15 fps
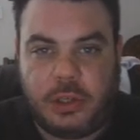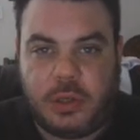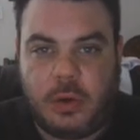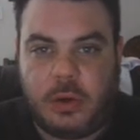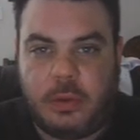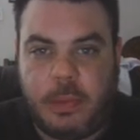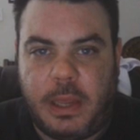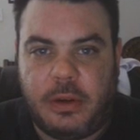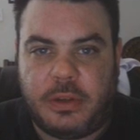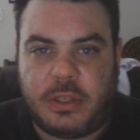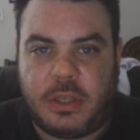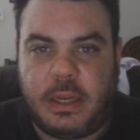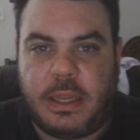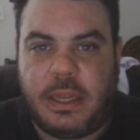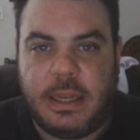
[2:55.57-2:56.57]
Jordan
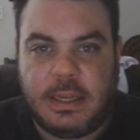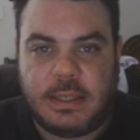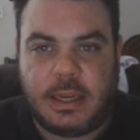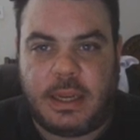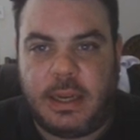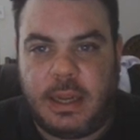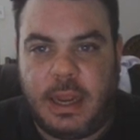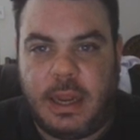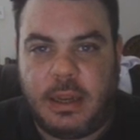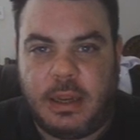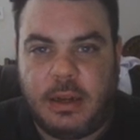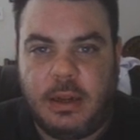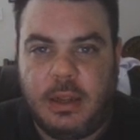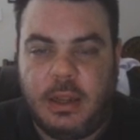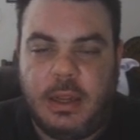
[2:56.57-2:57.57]
Peterson, he is a
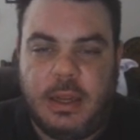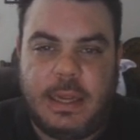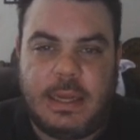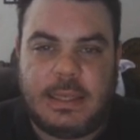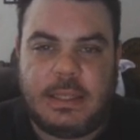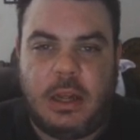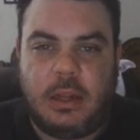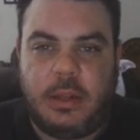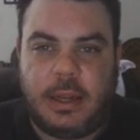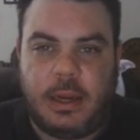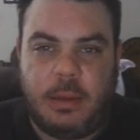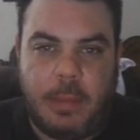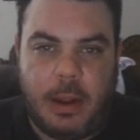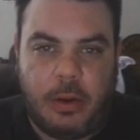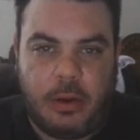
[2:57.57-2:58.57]
Canadian. He's not like an
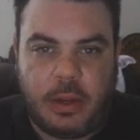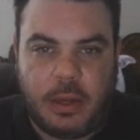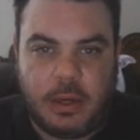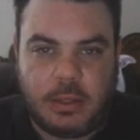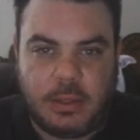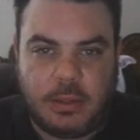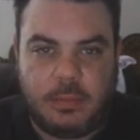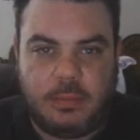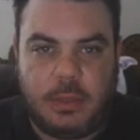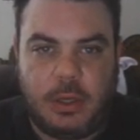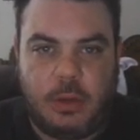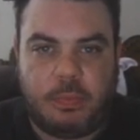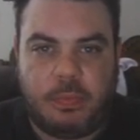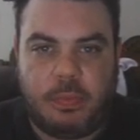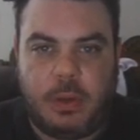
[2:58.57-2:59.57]
American,
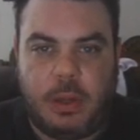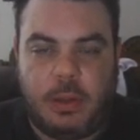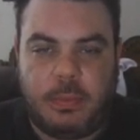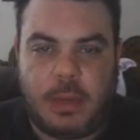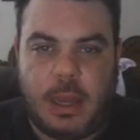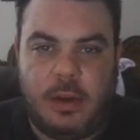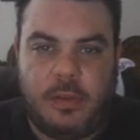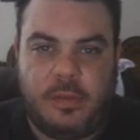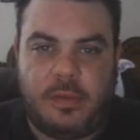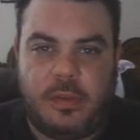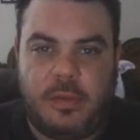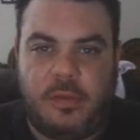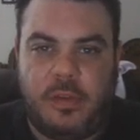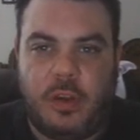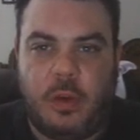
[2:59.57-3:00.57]
kind of
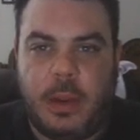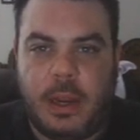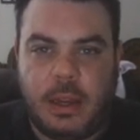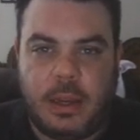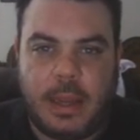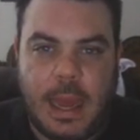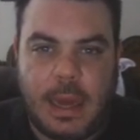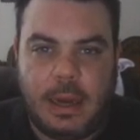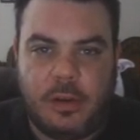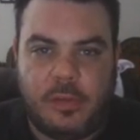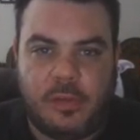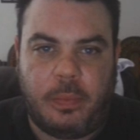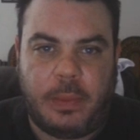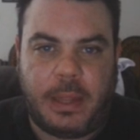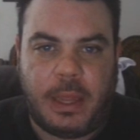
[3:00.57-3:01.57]
viewing Canada
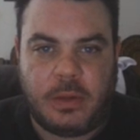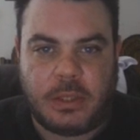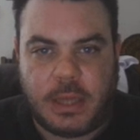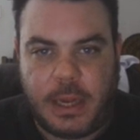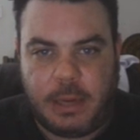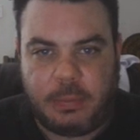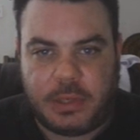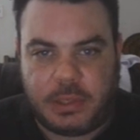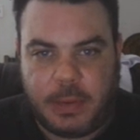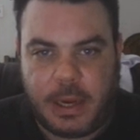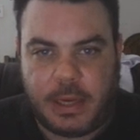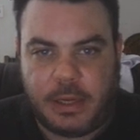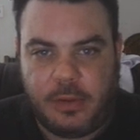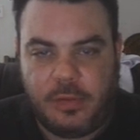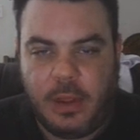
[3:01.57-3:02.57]
the outside
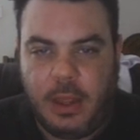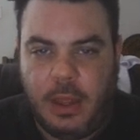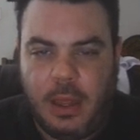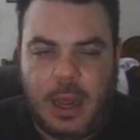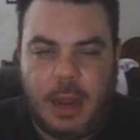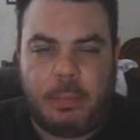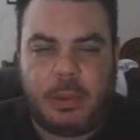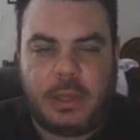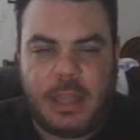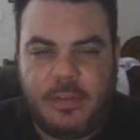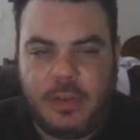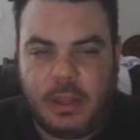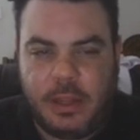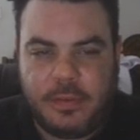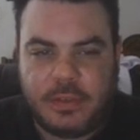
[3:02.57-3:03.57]
perspective. I believe
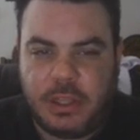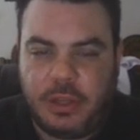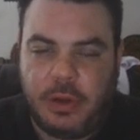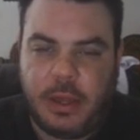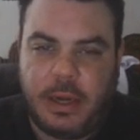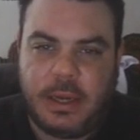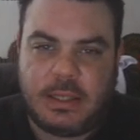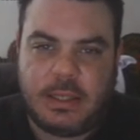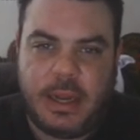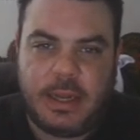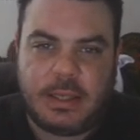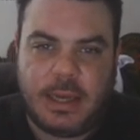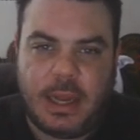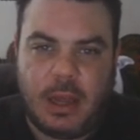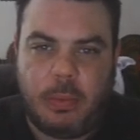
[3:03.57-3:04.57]
he lives in the United
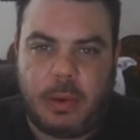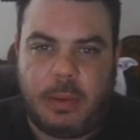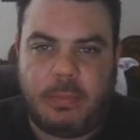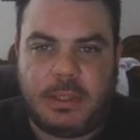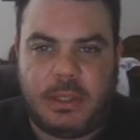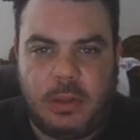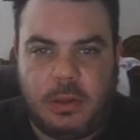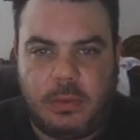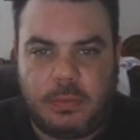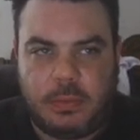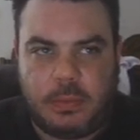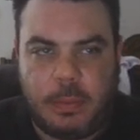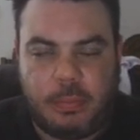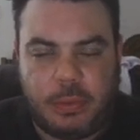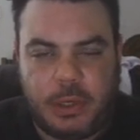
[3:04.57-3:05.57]
States now, but
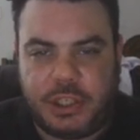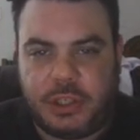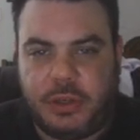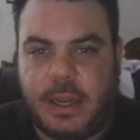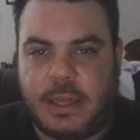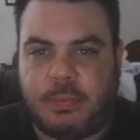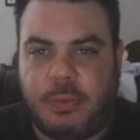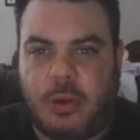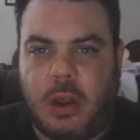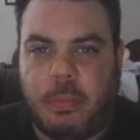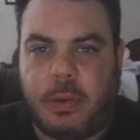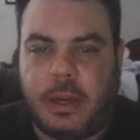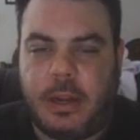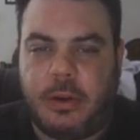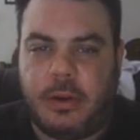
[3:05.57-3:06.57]
I'm pretty sure he has
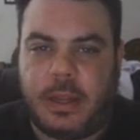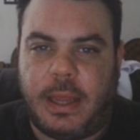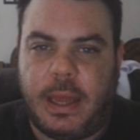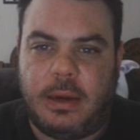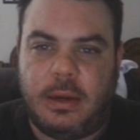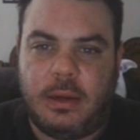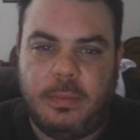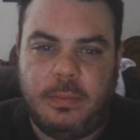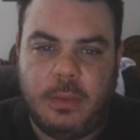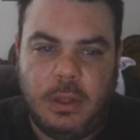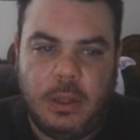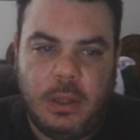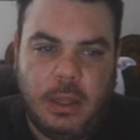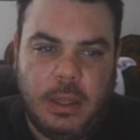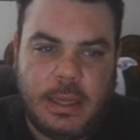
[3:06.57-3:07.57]
property here in Canada.
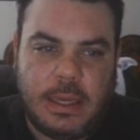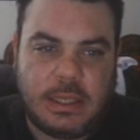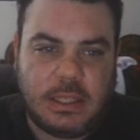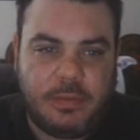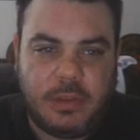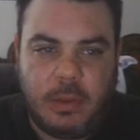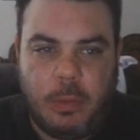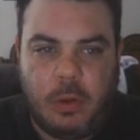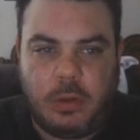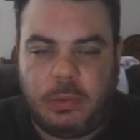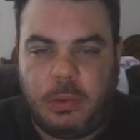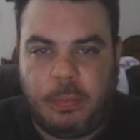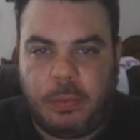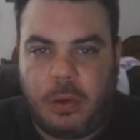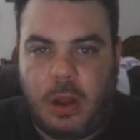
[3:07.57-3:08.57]
He's lived in
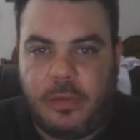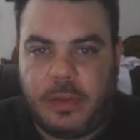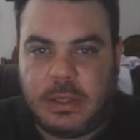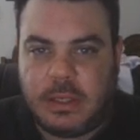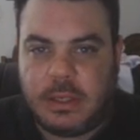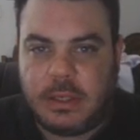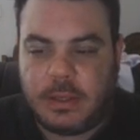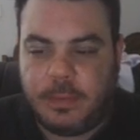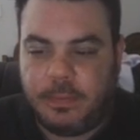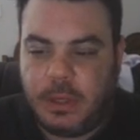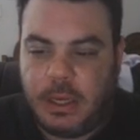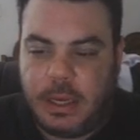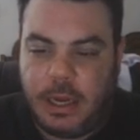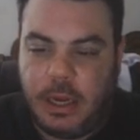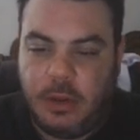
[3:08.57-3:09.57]
multiple provinces.
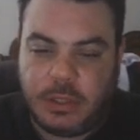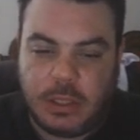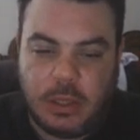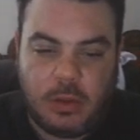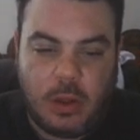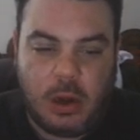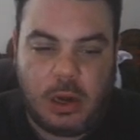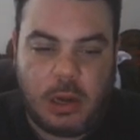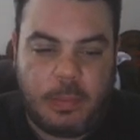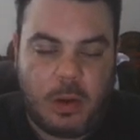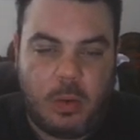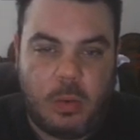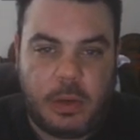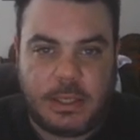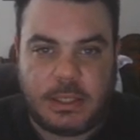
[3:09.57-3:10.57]
He knows a lot
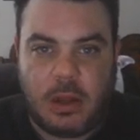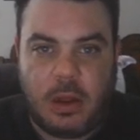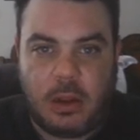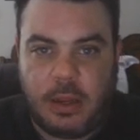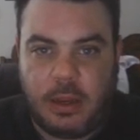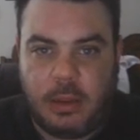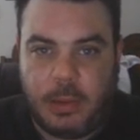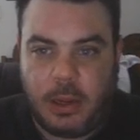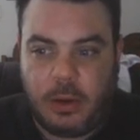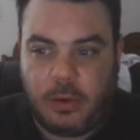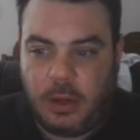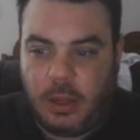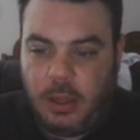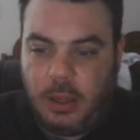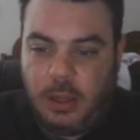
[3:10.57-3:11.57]
about what he's talking about.
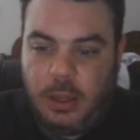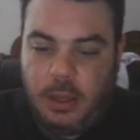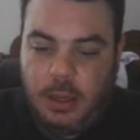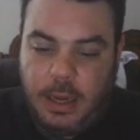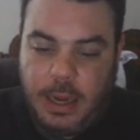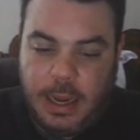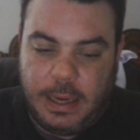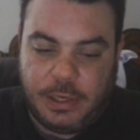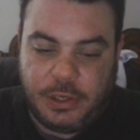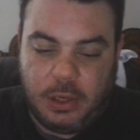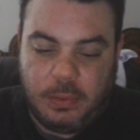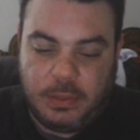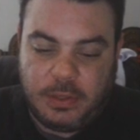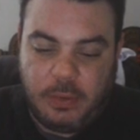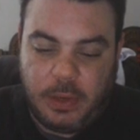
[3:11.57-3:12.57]
And in
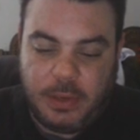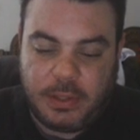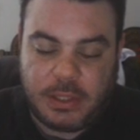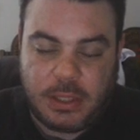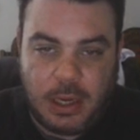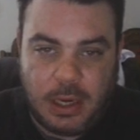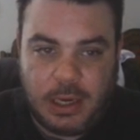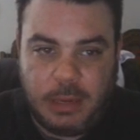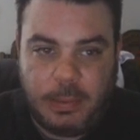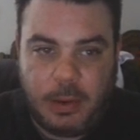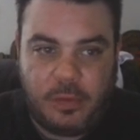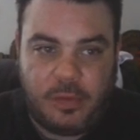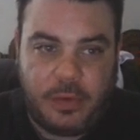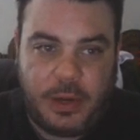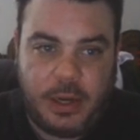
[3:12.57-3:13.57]
terms of what he was talking
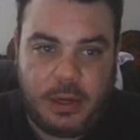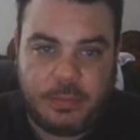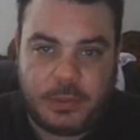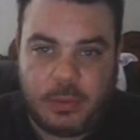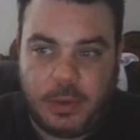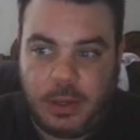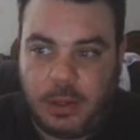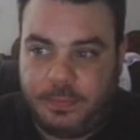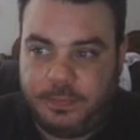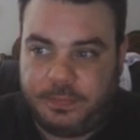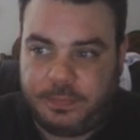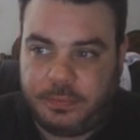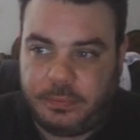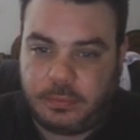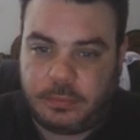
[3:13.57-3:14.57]
about freedoms, well,
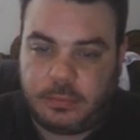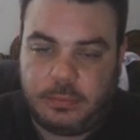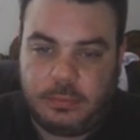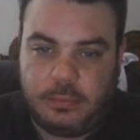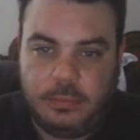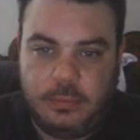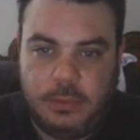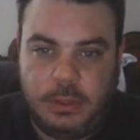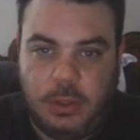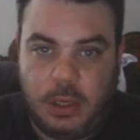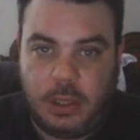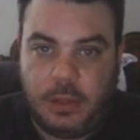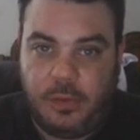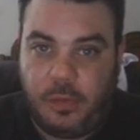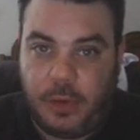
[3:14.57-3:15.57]
look
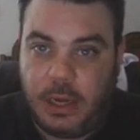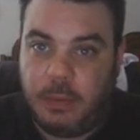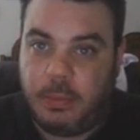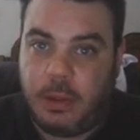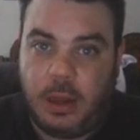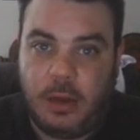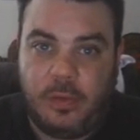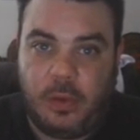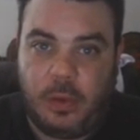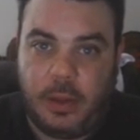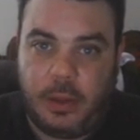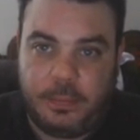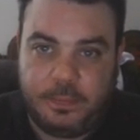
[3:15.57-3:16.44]
at the Freedom Convoy.